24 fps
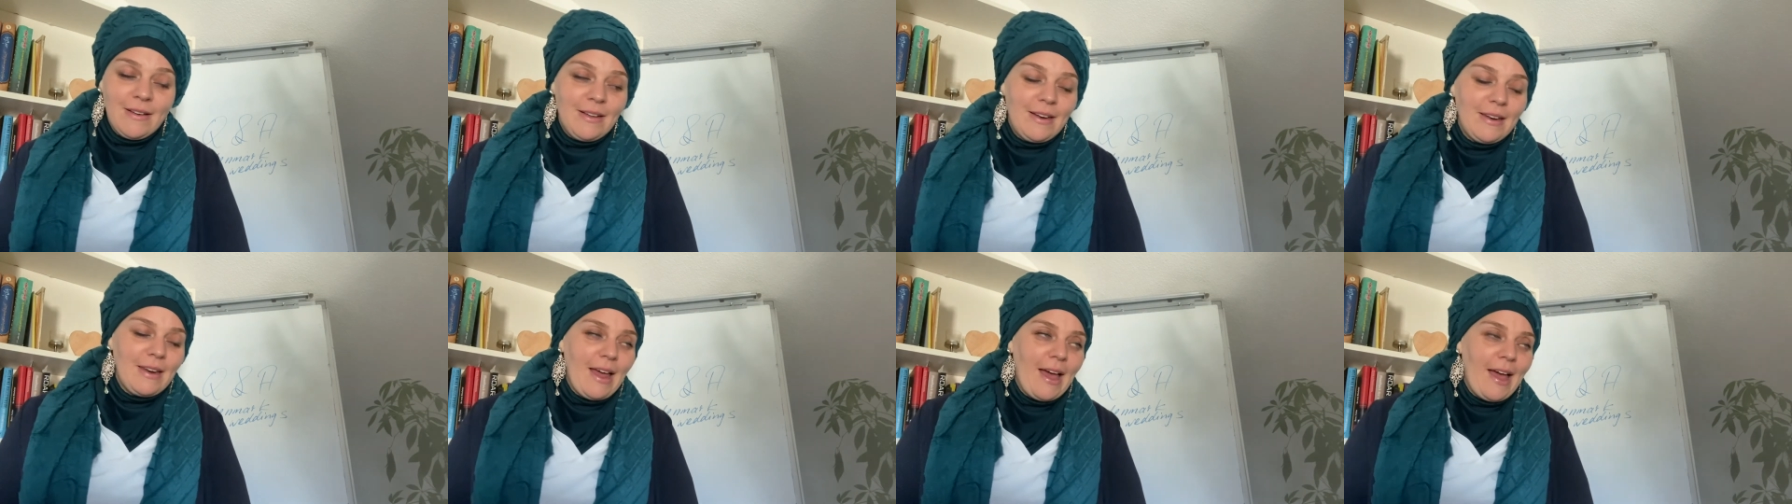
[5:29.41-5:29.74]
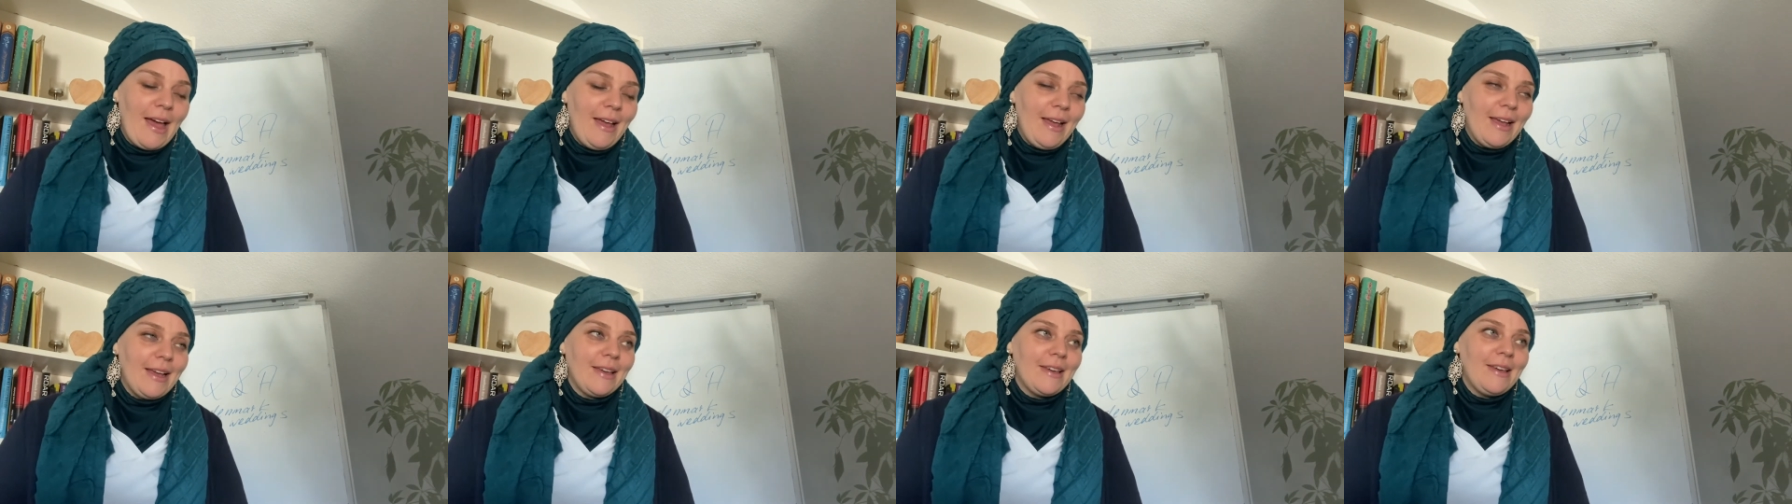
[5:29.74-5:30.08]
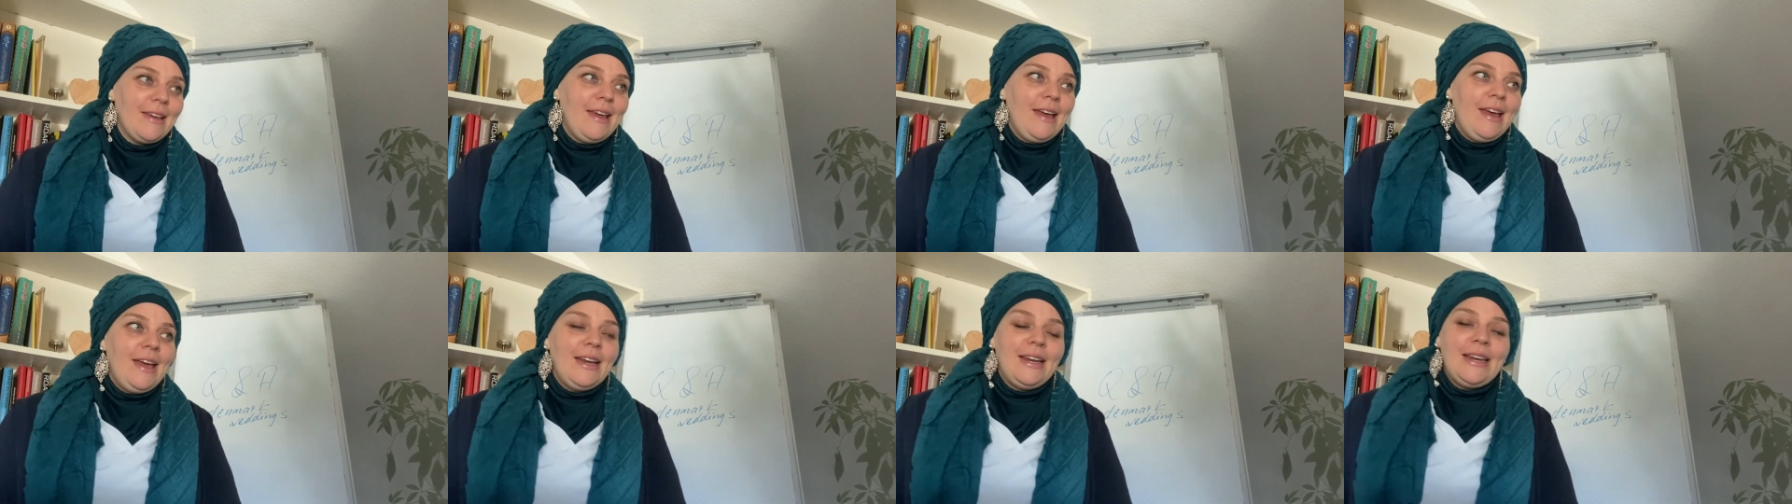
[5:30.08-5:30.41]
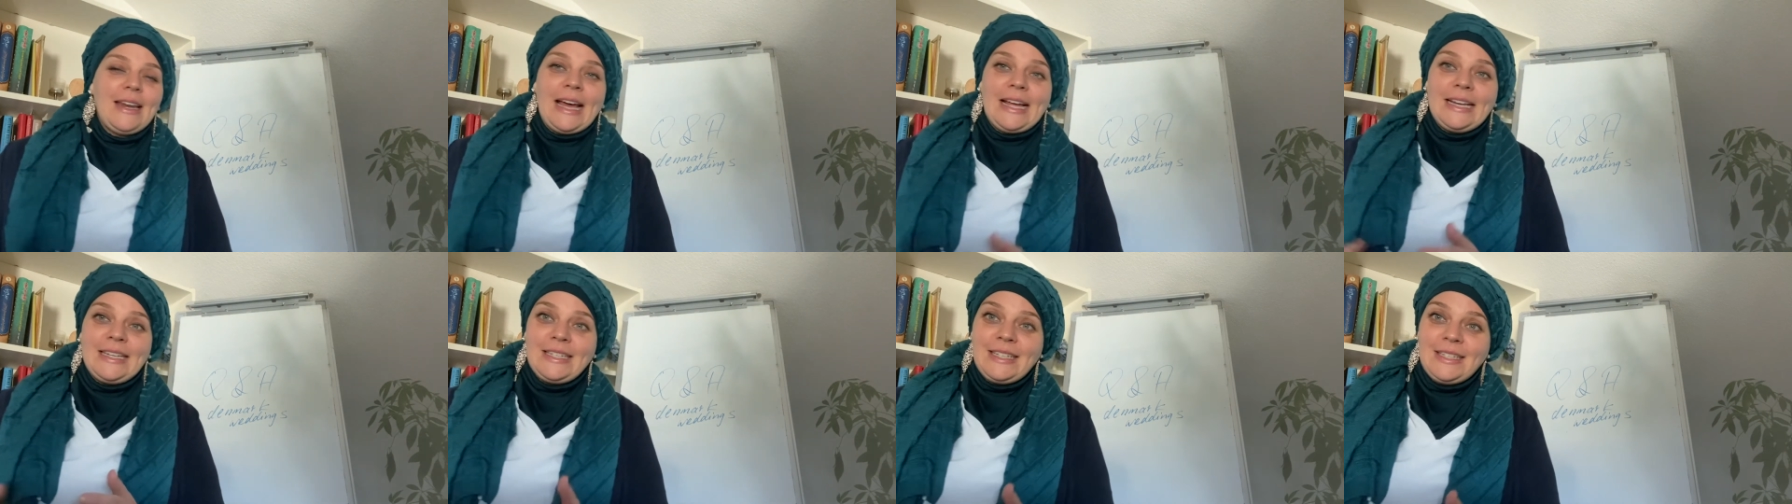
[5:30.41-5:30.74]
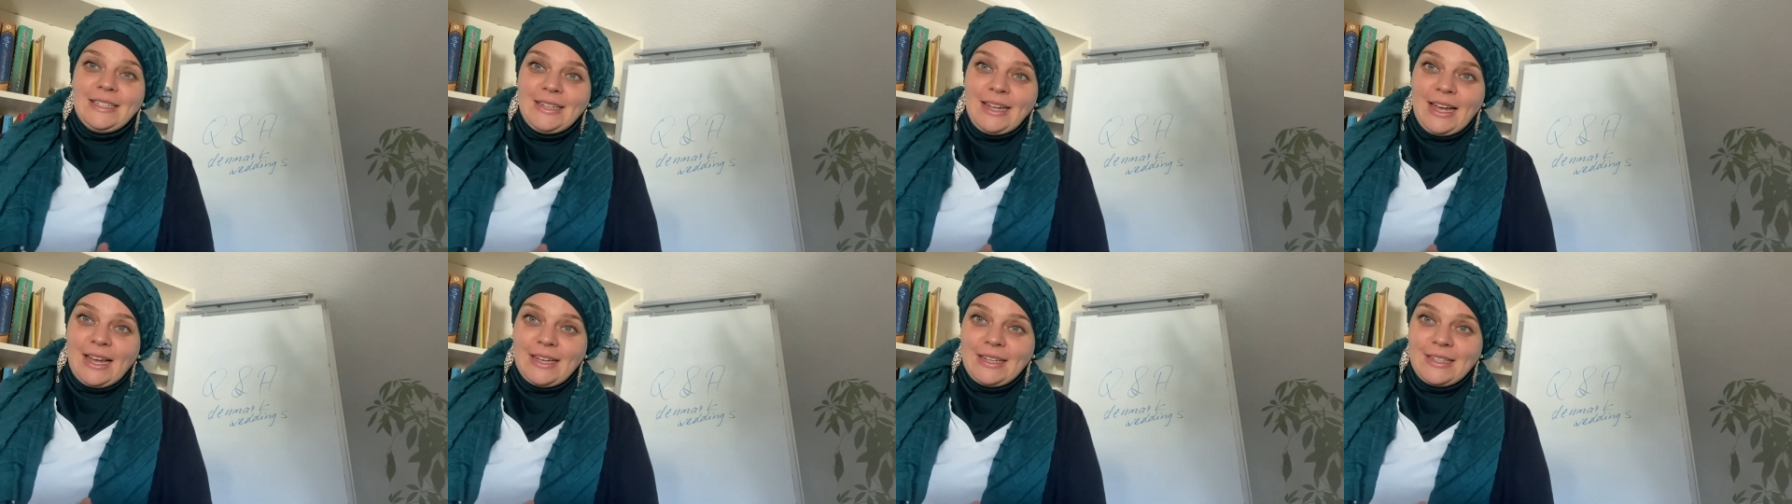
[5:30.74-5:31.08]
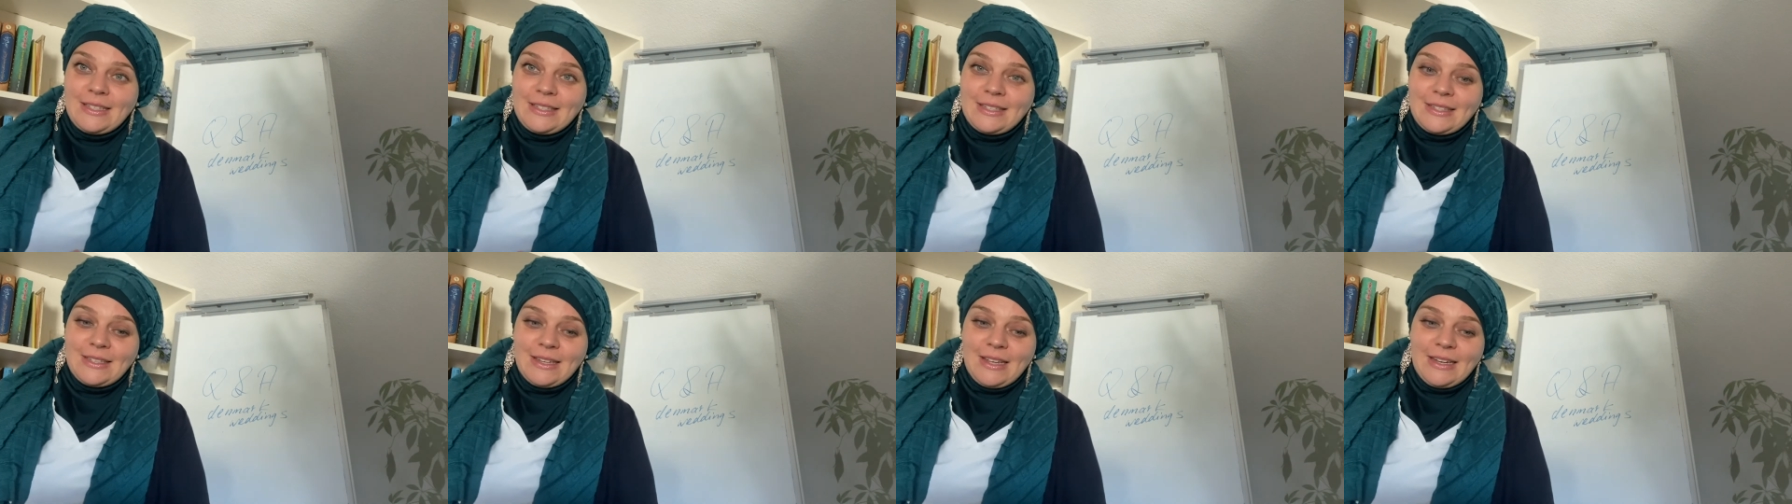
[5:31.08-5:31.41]
like 90
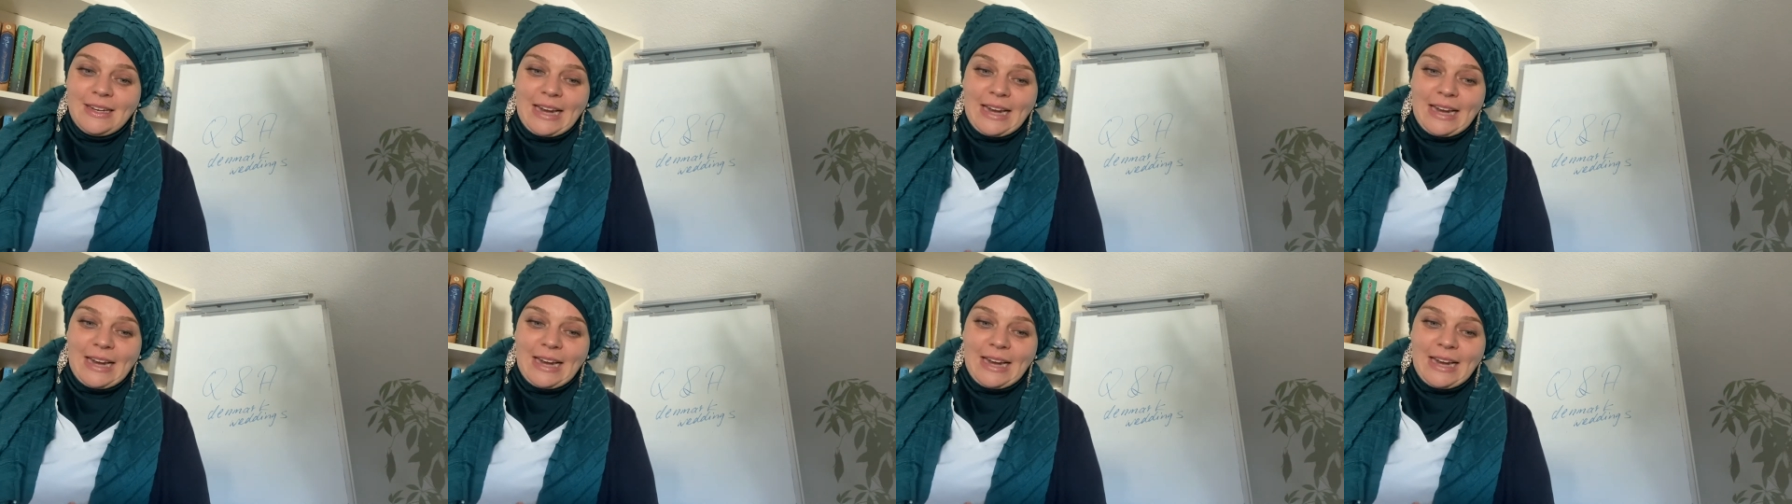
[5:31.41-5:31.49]
days